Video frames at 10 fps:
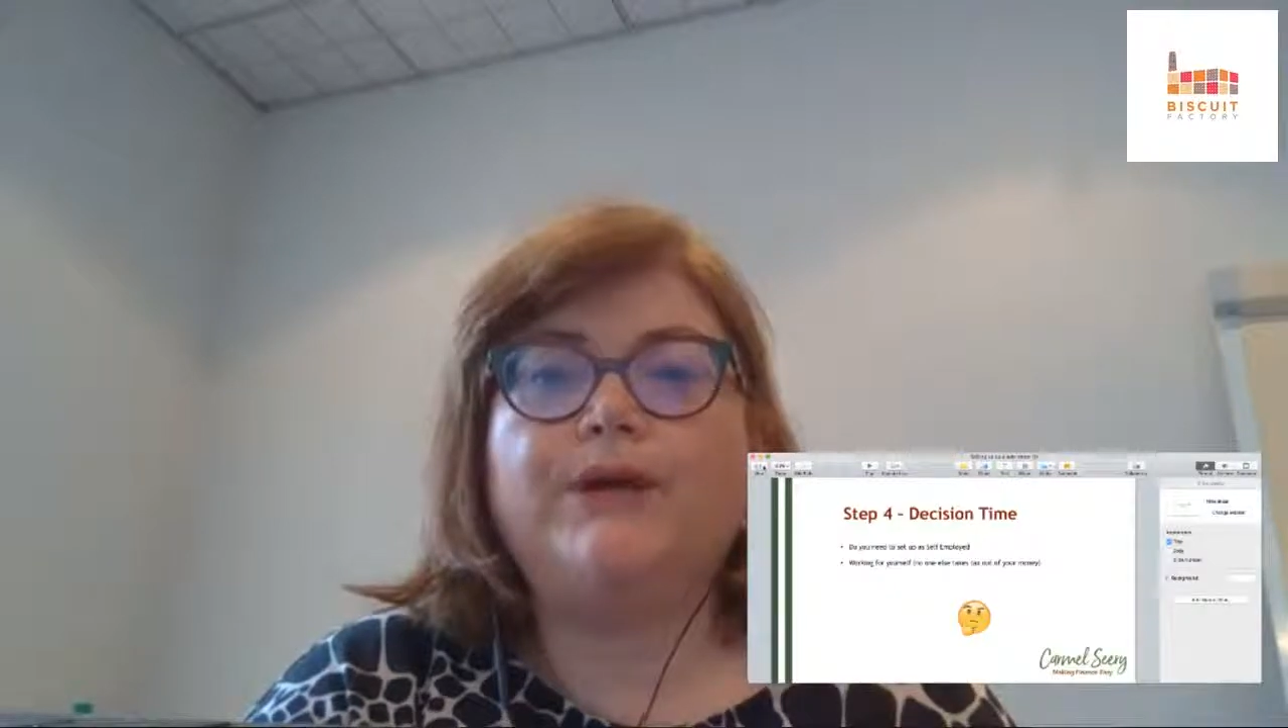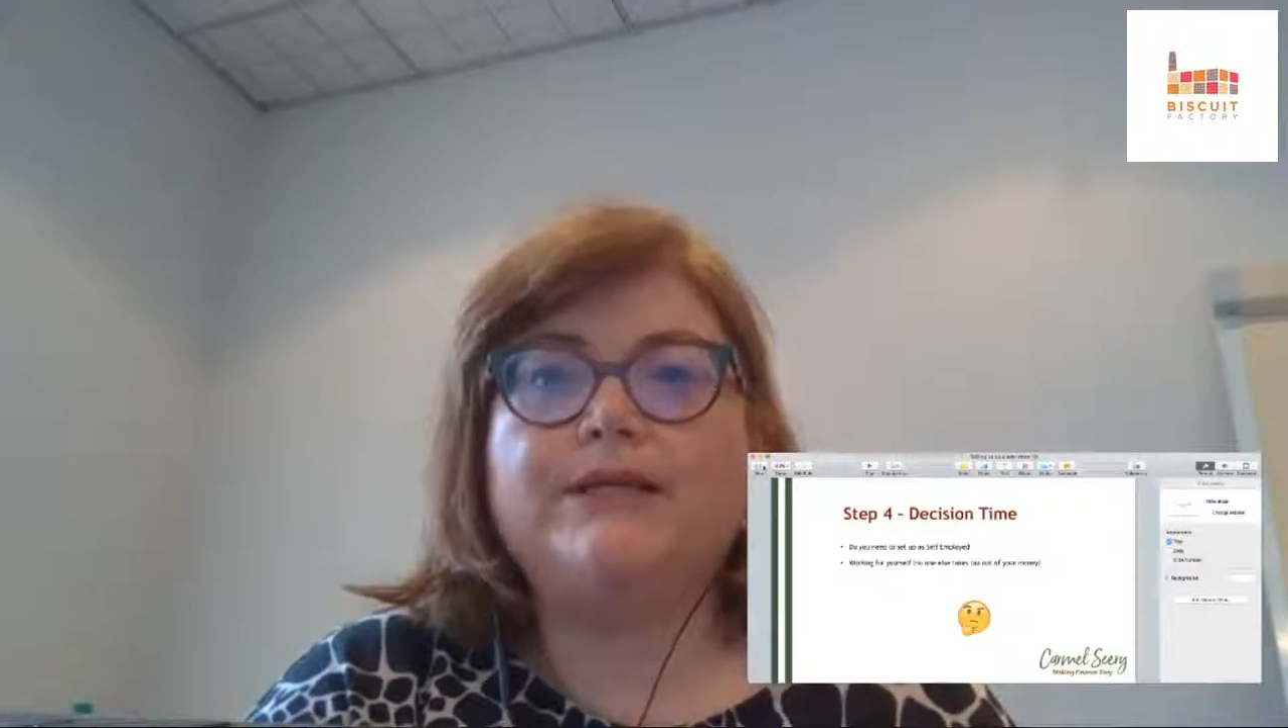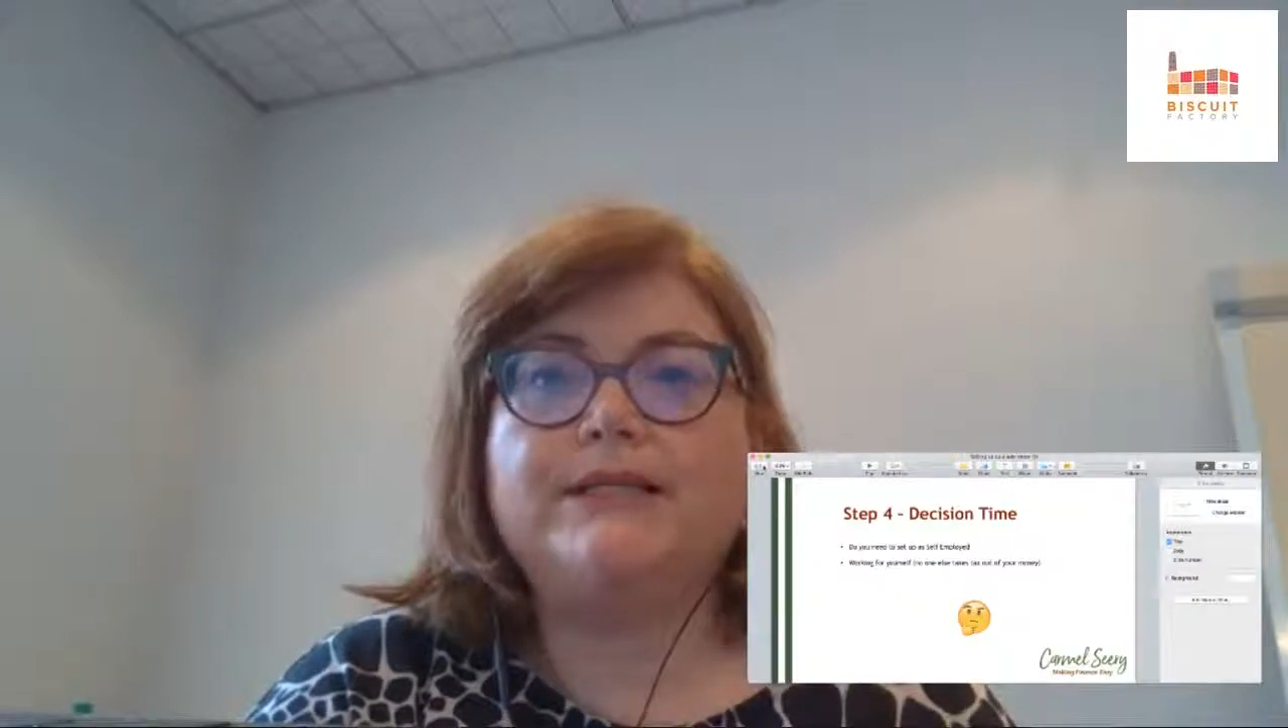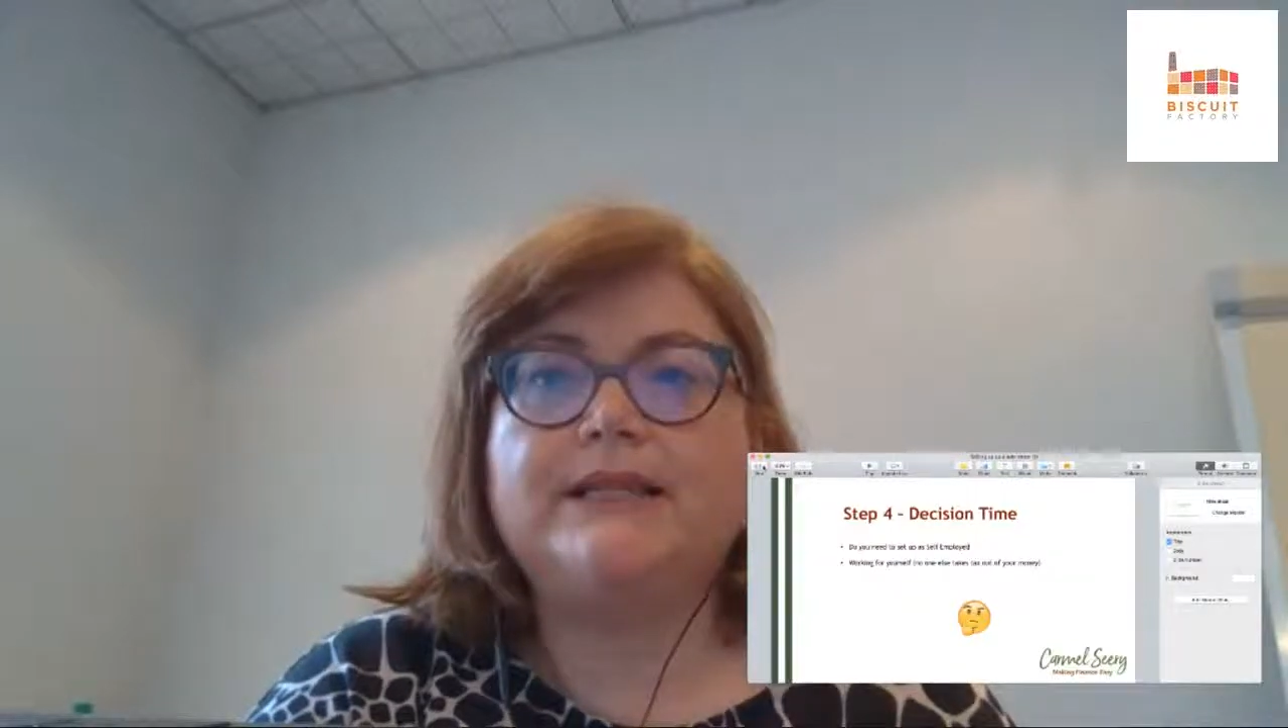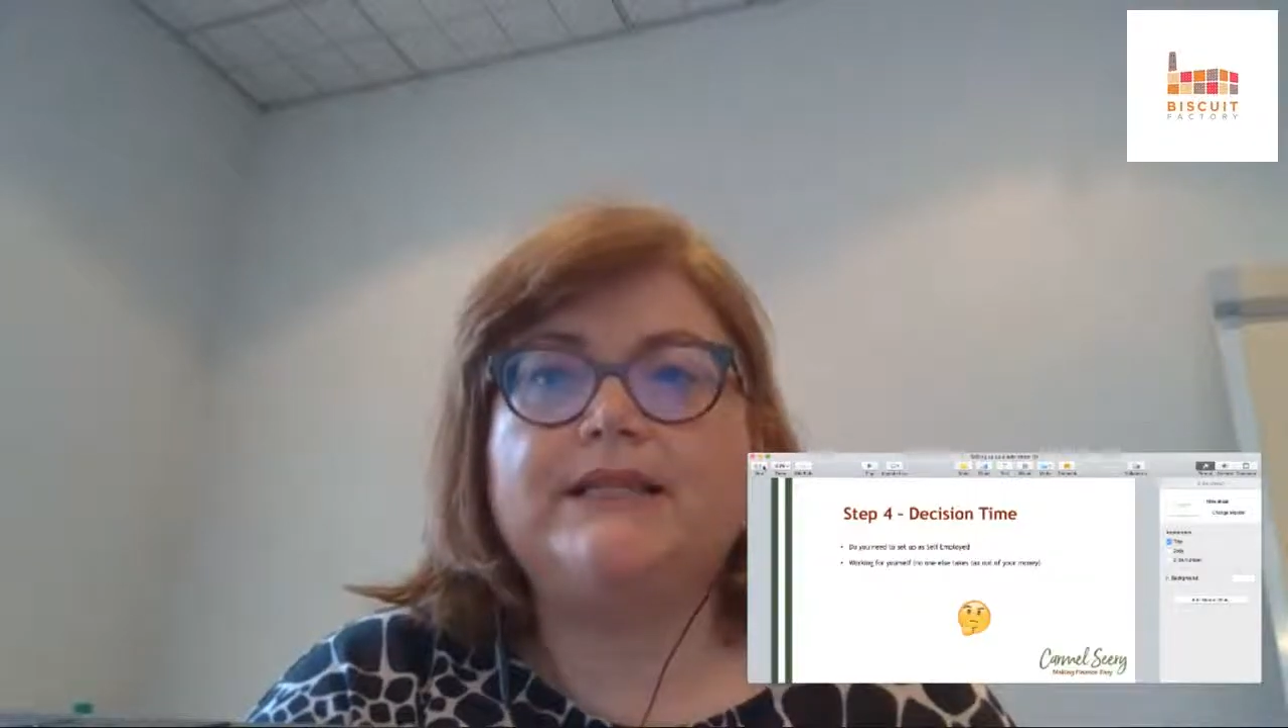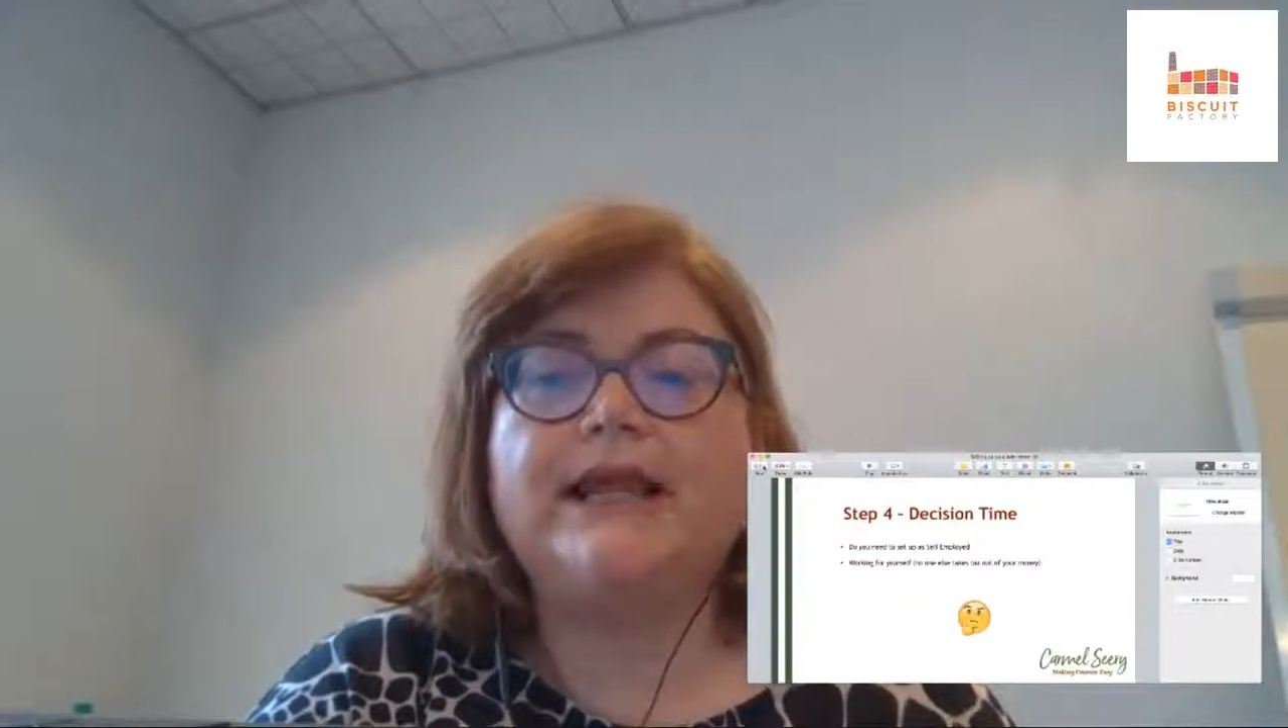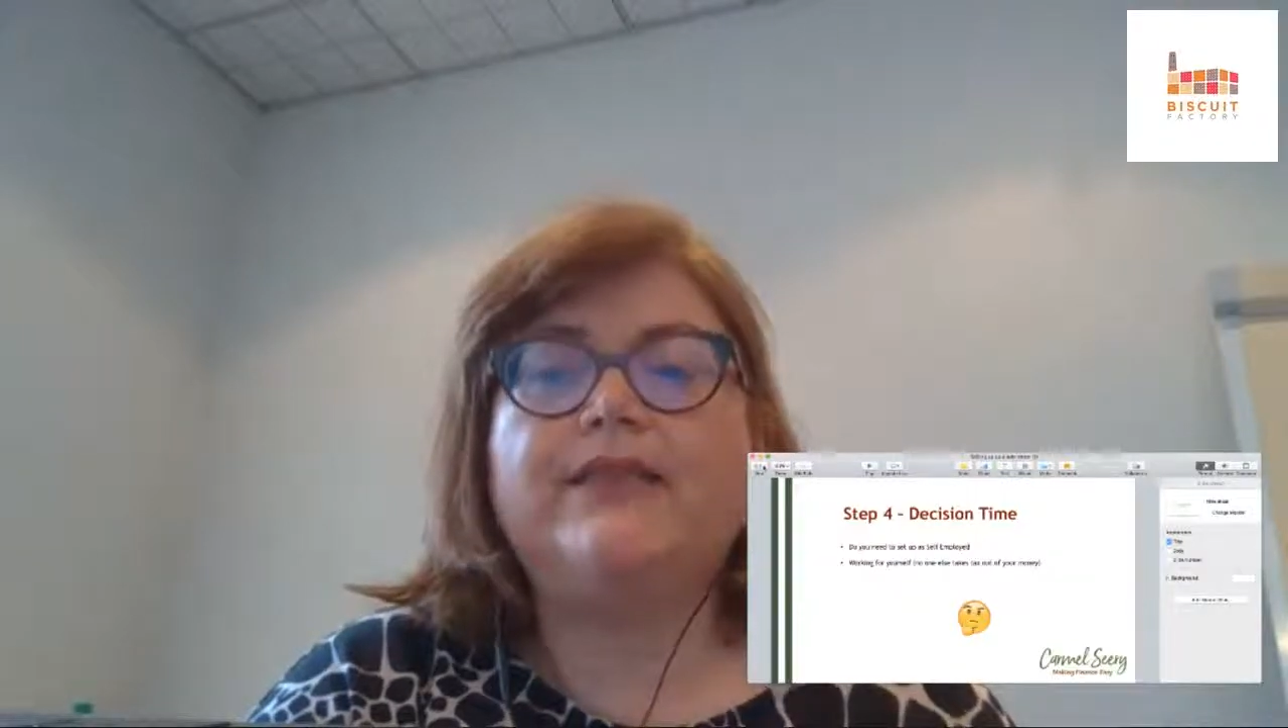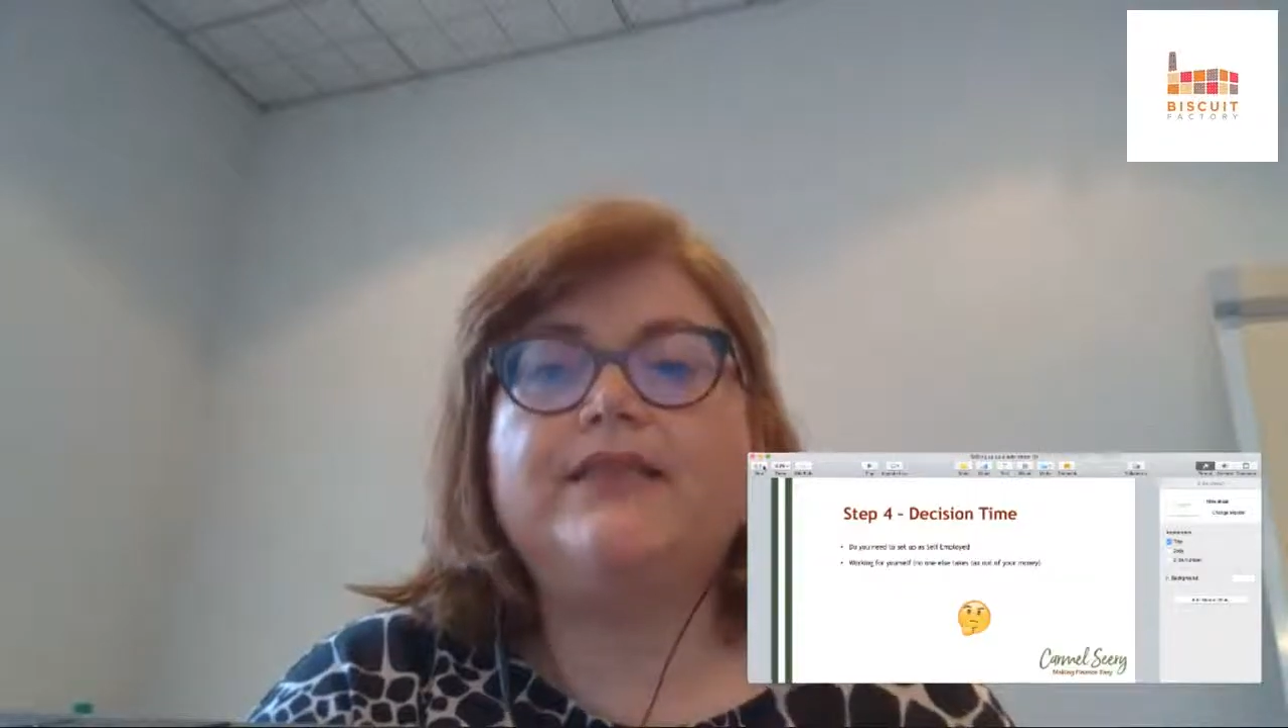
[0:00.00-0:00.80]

person.